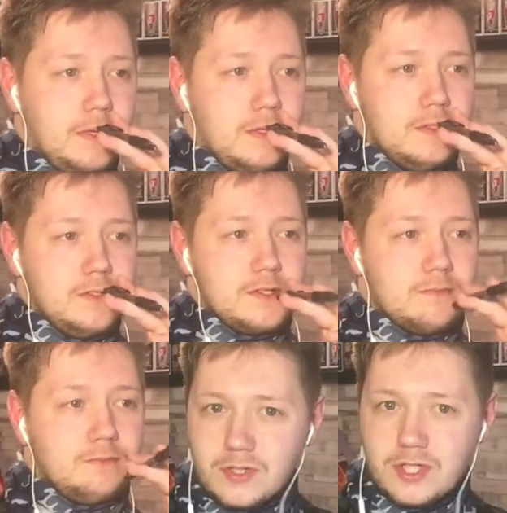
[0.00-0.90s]
because
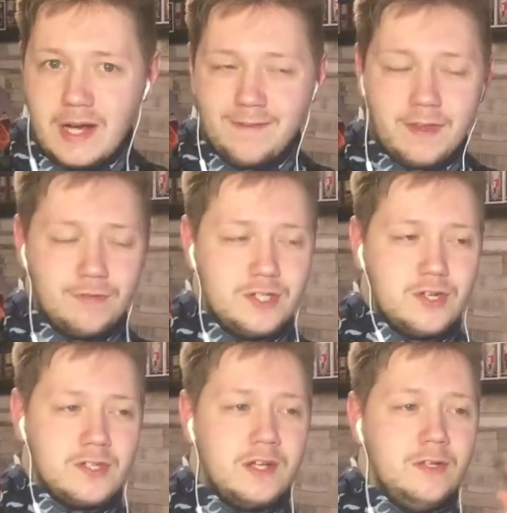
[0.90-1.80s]
out of the three
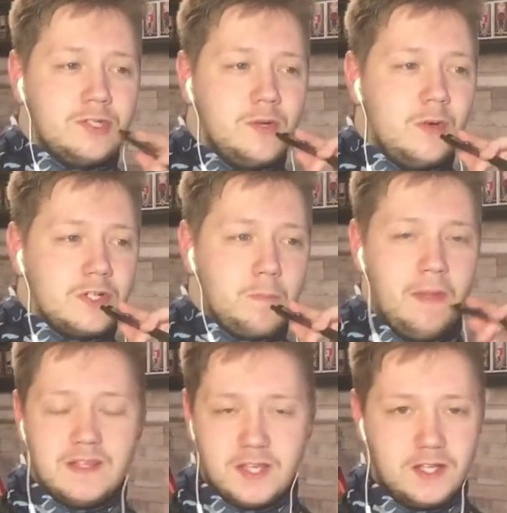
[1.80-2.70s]
shows that I usually watch,
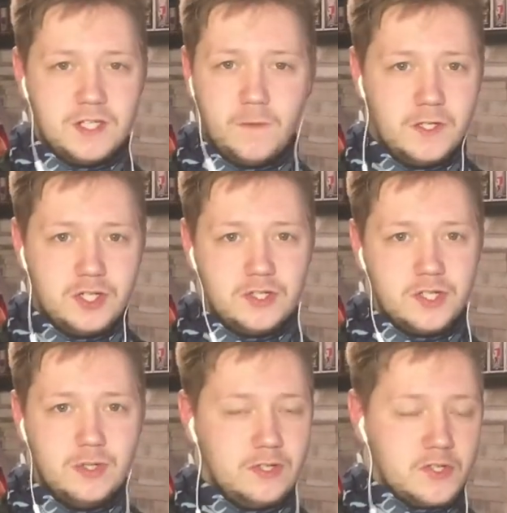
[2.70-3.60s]
Ben 10 is finishing
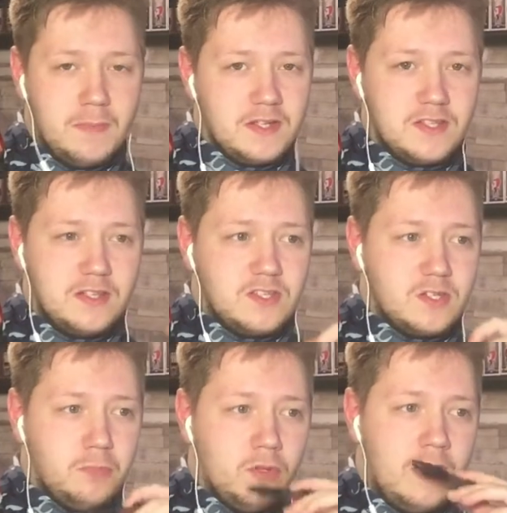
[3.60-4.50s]
soon. It doesn't make sense
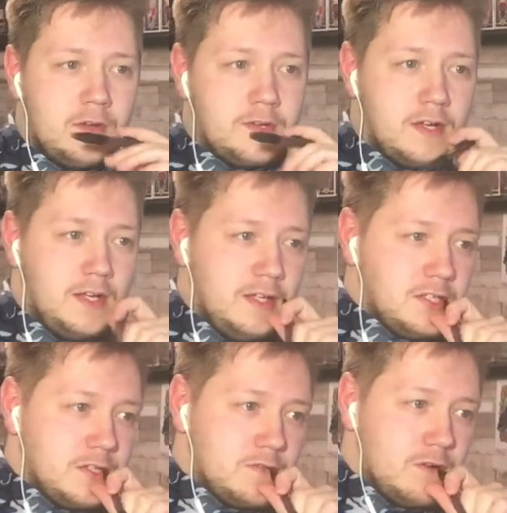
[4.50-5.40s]
to put that on
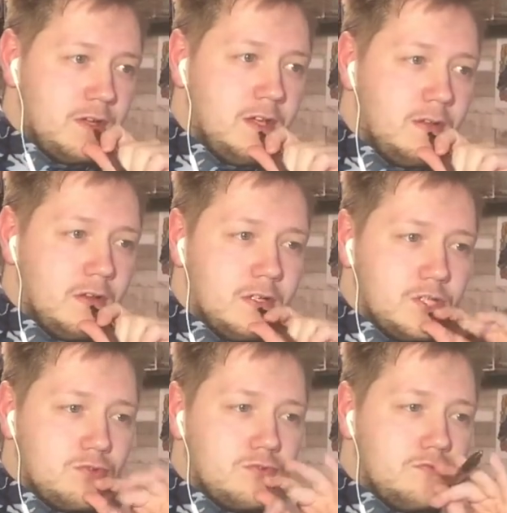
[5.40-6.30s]
hiatus
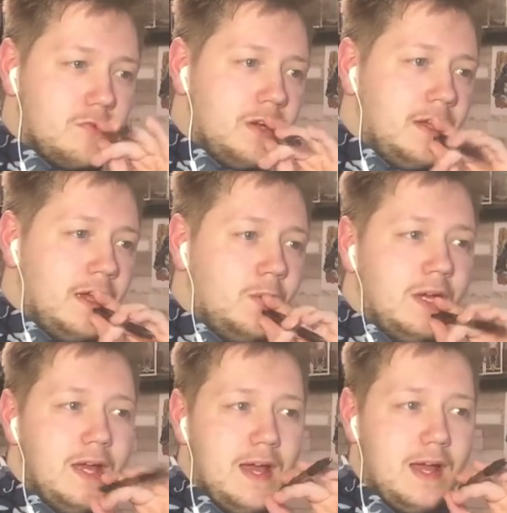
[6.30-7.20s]
right now,
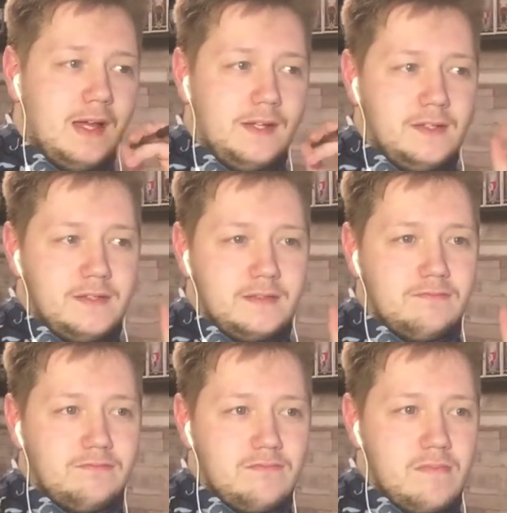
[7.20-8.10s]
and
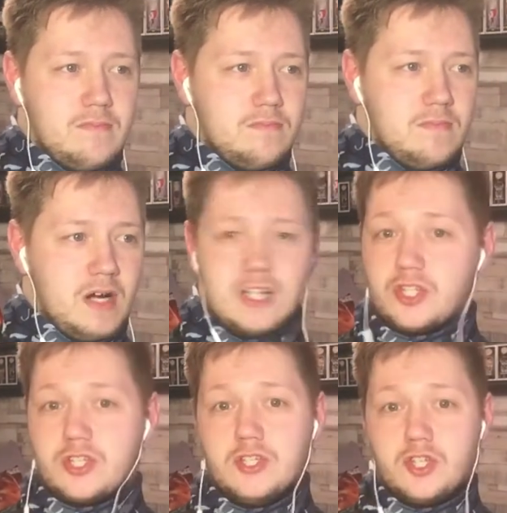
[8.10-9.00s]
I
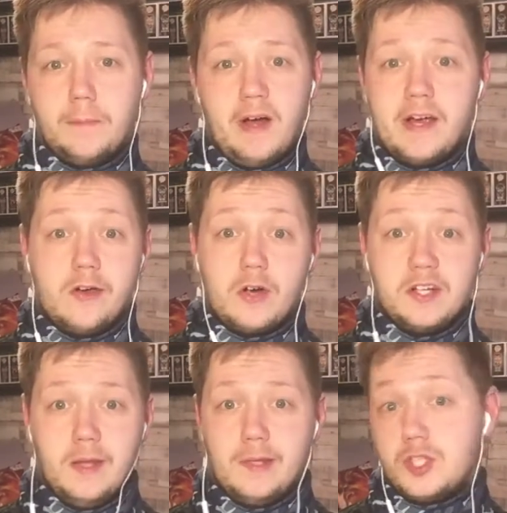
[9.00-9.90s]
just enjoy My Hero
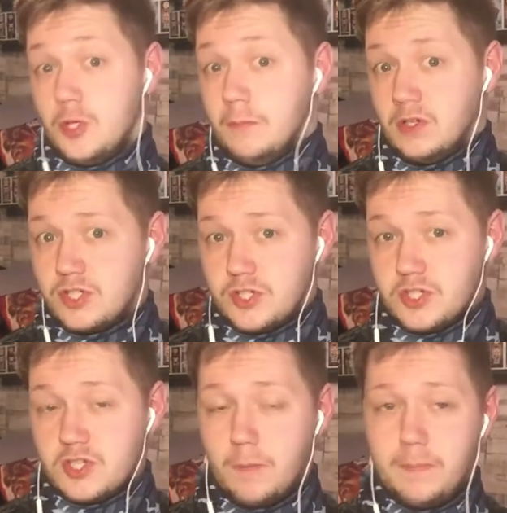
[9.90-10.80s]
Academia too much to
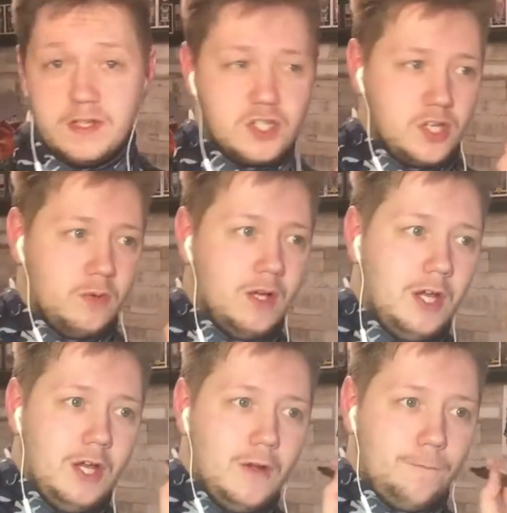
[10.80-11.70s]
stop it, so
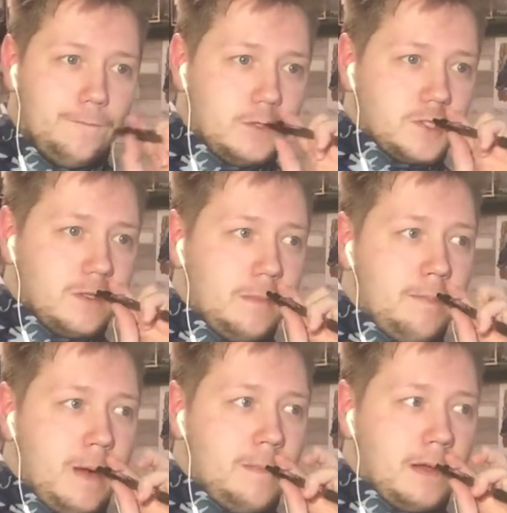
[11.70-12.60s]
unfortunately
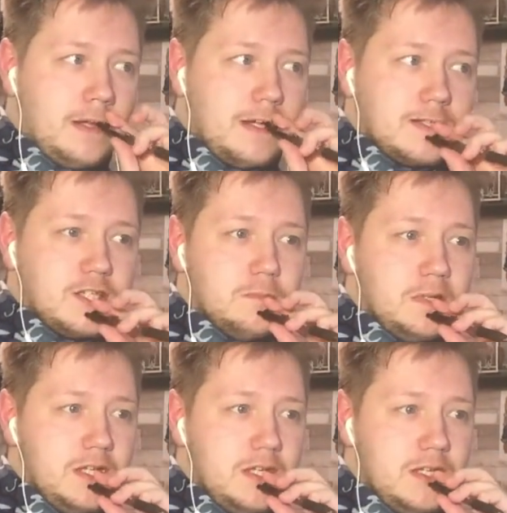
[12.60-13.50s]
Batman had to
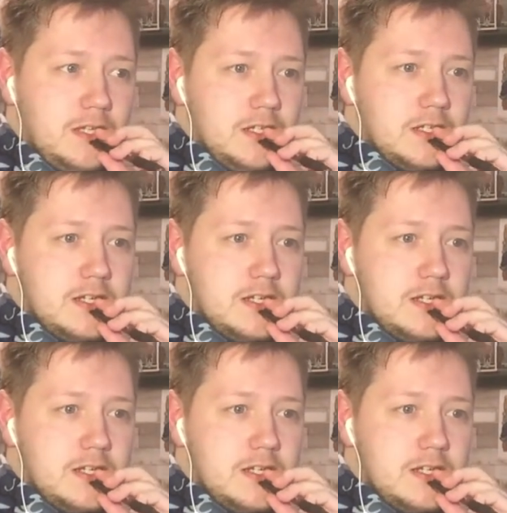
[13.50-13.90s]
be